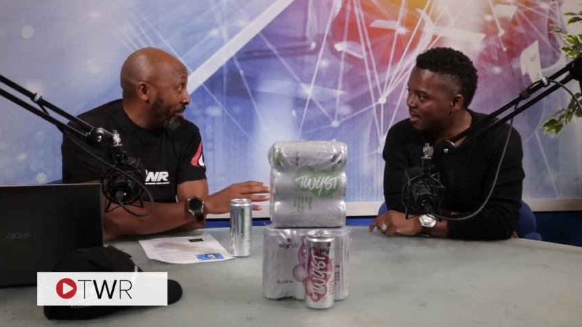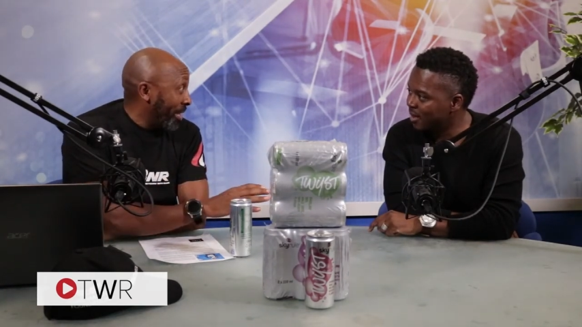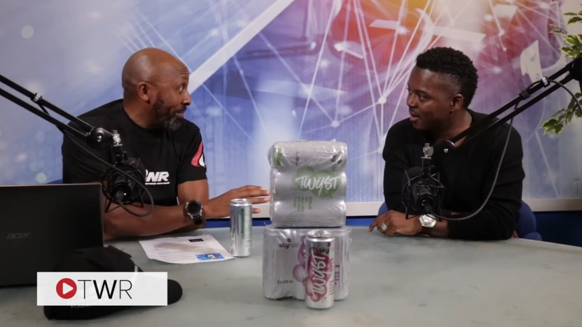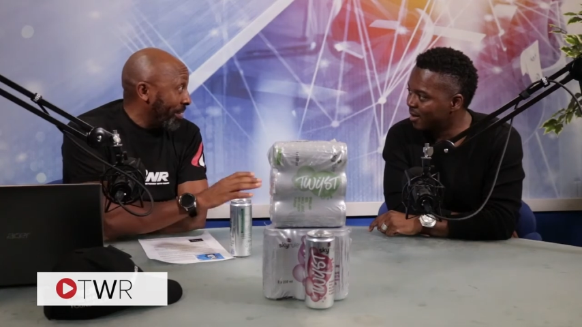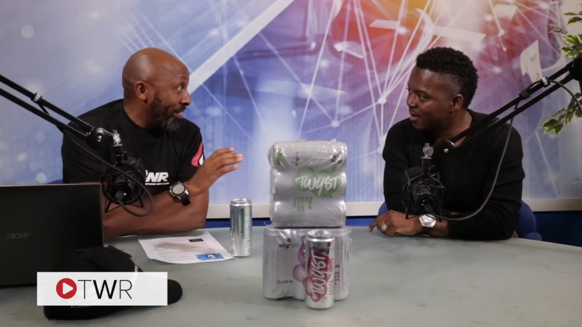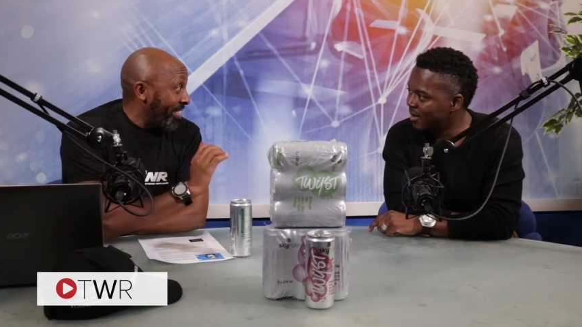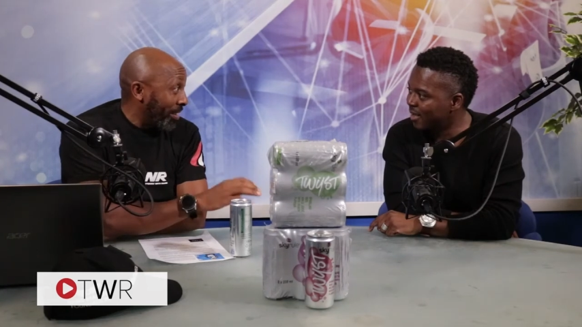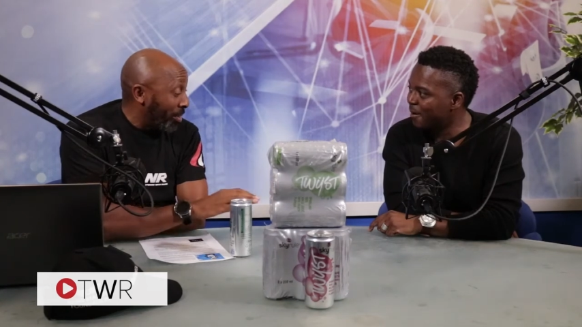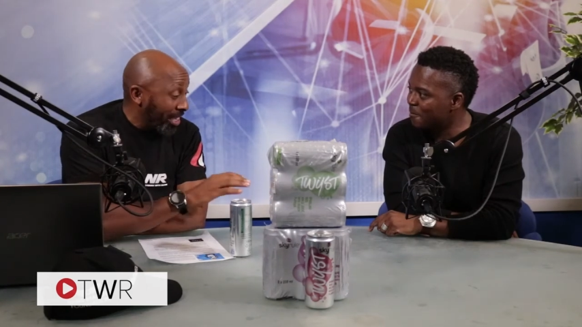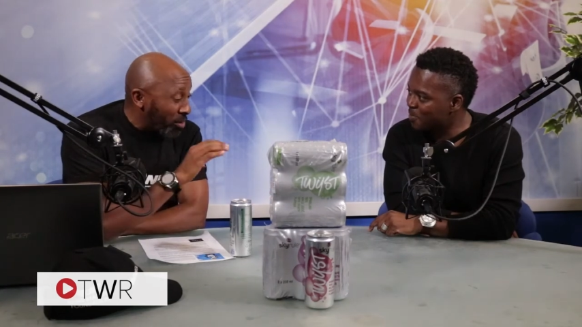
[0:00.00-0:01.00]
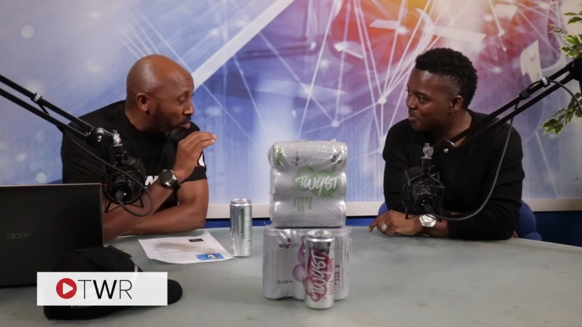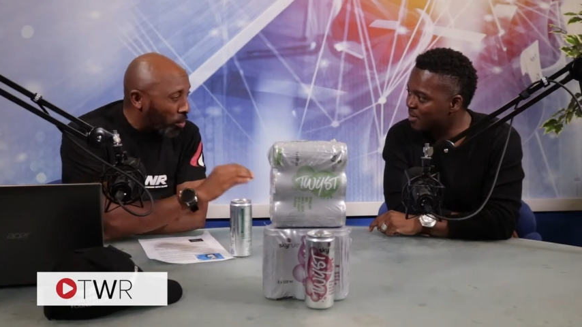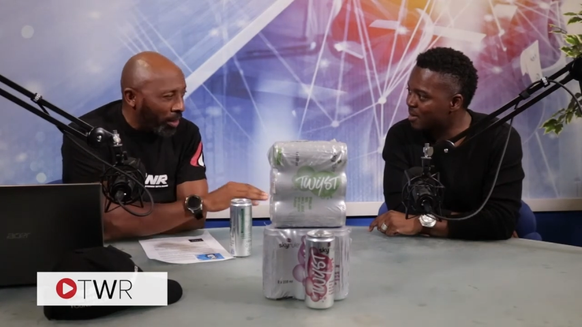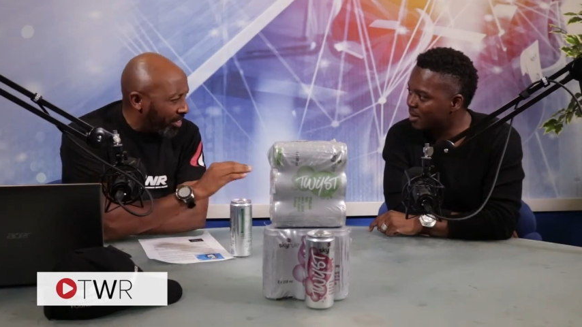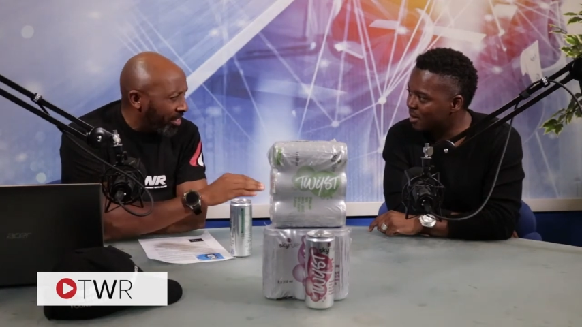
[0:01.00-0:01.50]
Speaker 1: to them every day yeah. because I know
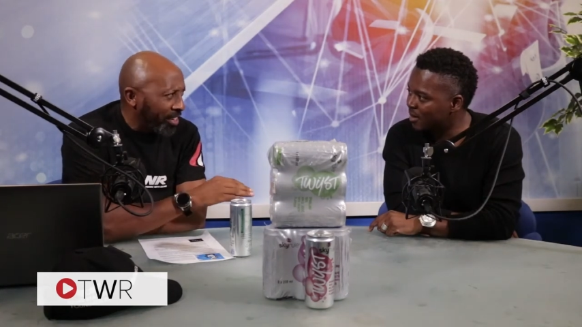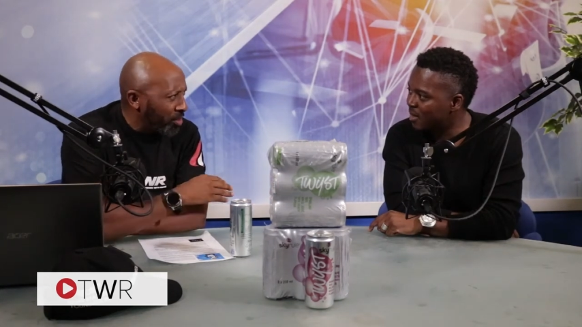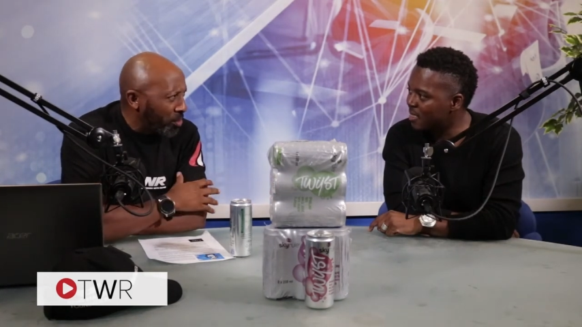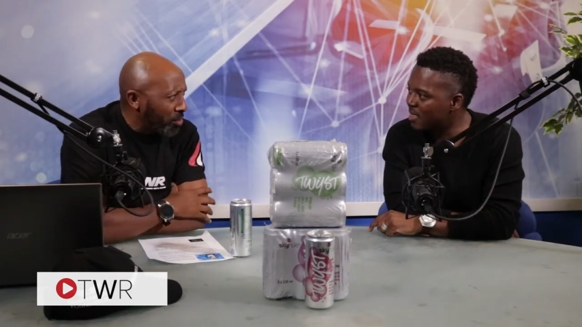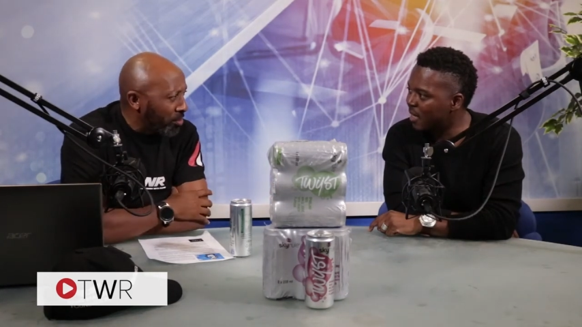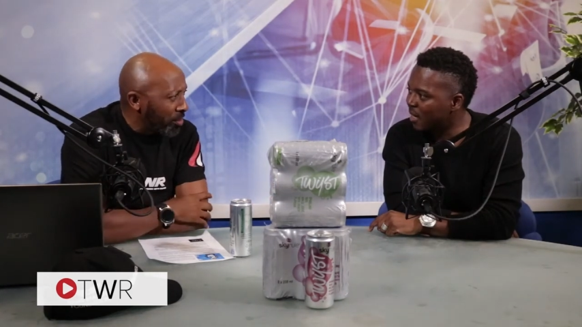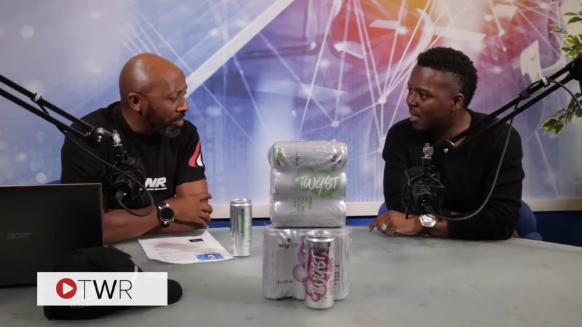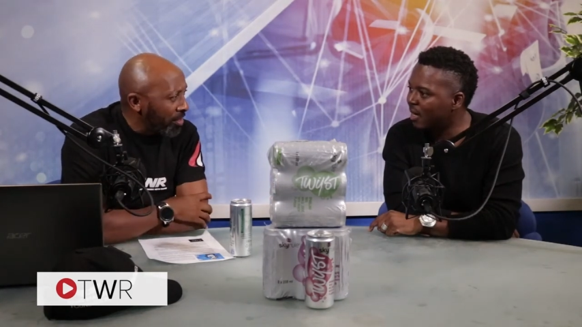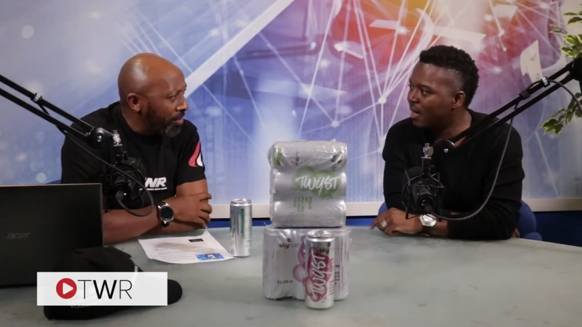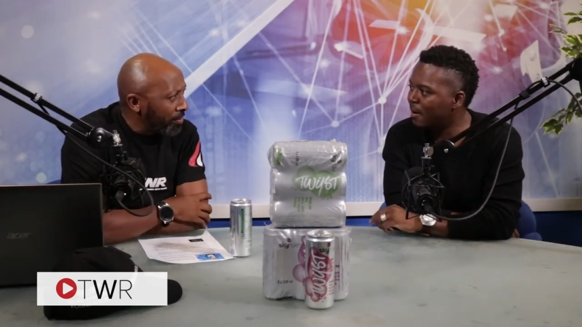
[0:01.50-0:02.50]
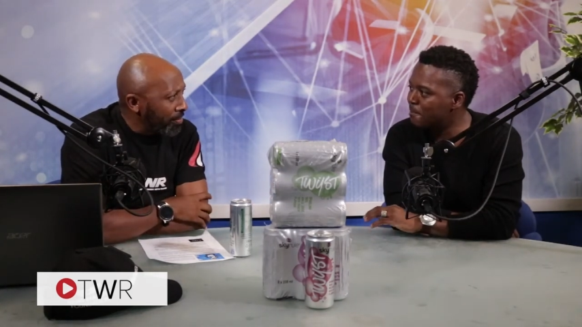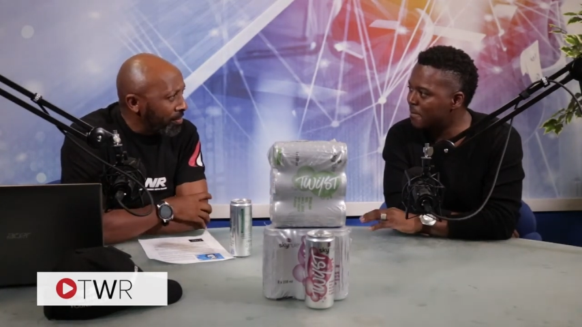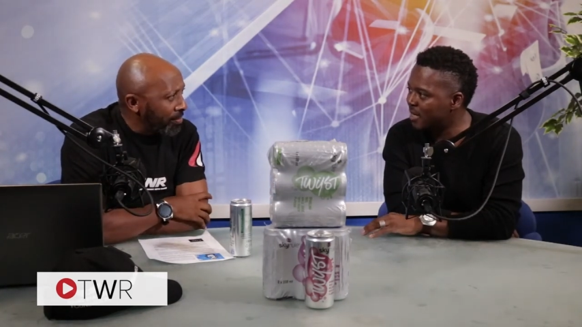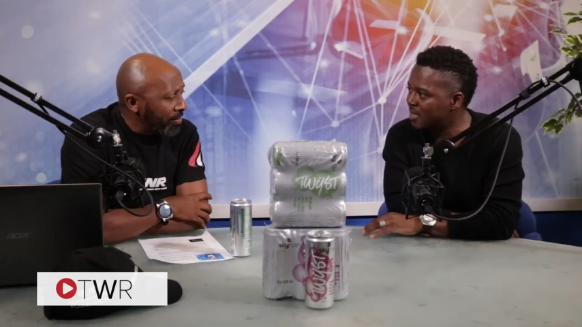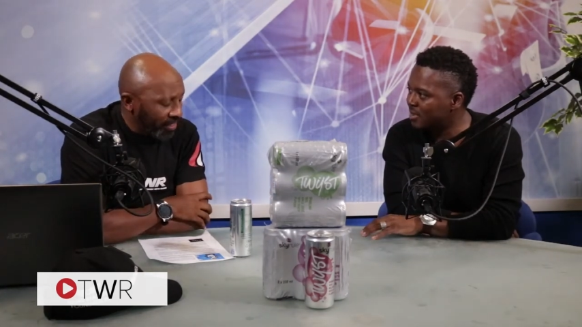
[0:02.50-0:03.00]
what they can do. They are
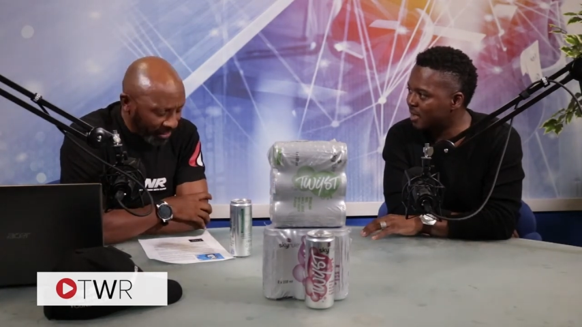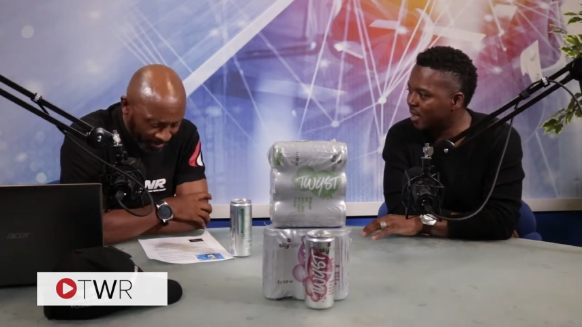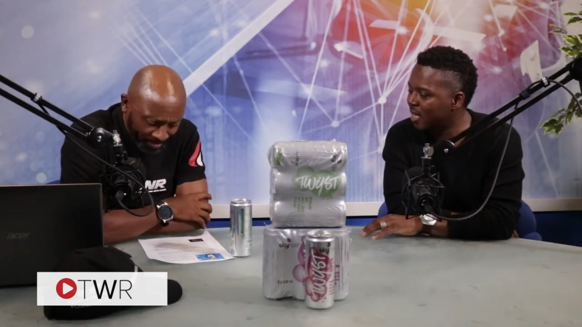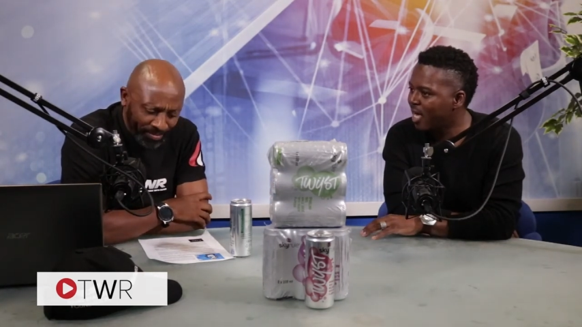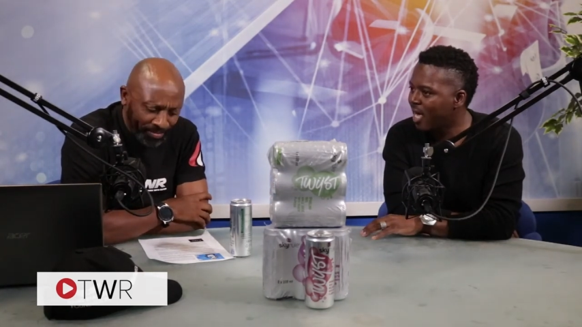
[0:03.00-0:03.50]
amazing.